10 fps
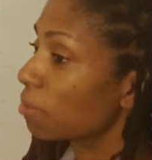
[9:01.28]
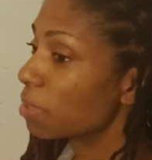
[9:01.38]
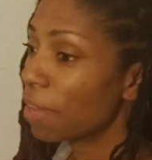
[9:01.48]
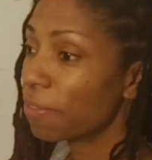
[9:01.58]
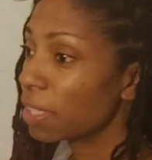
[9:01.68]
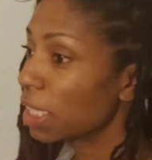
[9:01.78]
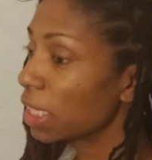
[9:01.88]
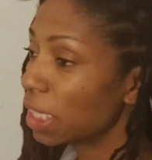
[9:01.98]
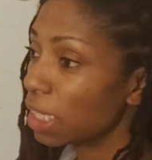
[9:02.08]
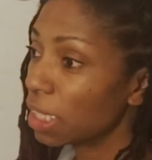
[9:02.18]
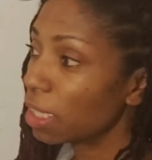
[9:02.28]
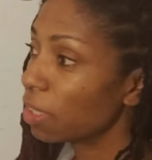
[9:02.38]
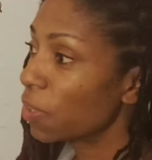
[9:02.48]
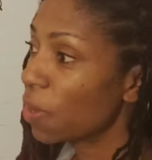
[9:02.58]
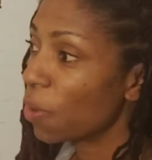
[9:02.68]
Definitely,
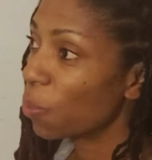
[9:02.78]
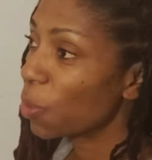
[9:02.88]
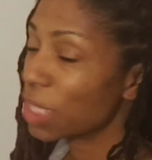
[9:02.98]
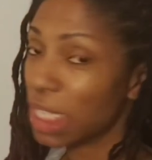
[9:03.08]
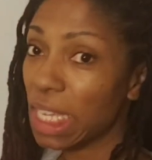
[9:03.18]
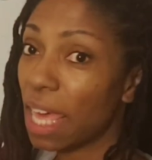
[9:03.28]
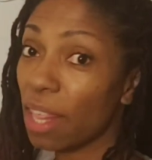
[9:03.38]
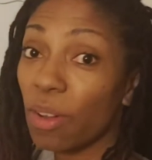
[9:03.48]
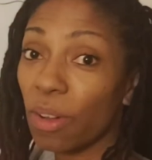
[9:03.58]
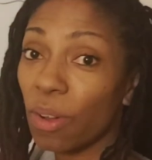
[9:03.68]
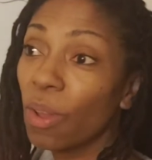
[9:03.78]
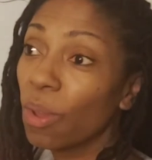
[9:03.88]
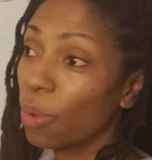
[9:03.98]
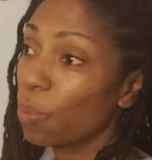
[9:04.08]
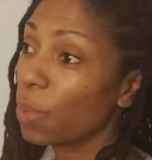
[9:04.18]
you know, work together
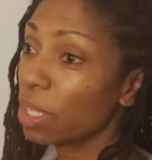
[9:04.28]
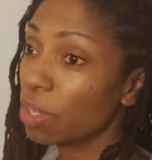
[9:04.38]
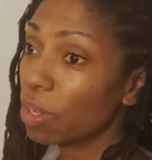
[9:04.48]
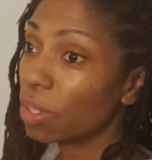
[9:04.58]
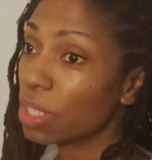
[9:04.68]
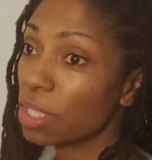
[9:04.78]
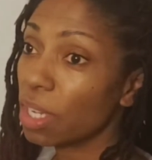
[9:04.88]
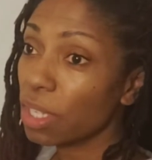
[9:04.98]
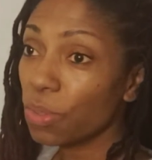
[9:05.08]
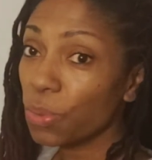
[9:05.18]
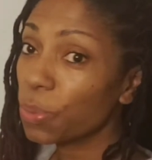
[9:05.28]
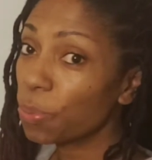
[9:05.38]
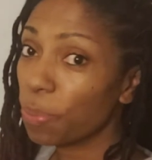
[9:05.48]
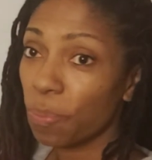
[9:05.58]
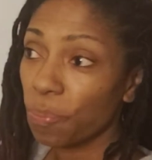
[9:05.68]
with your study group.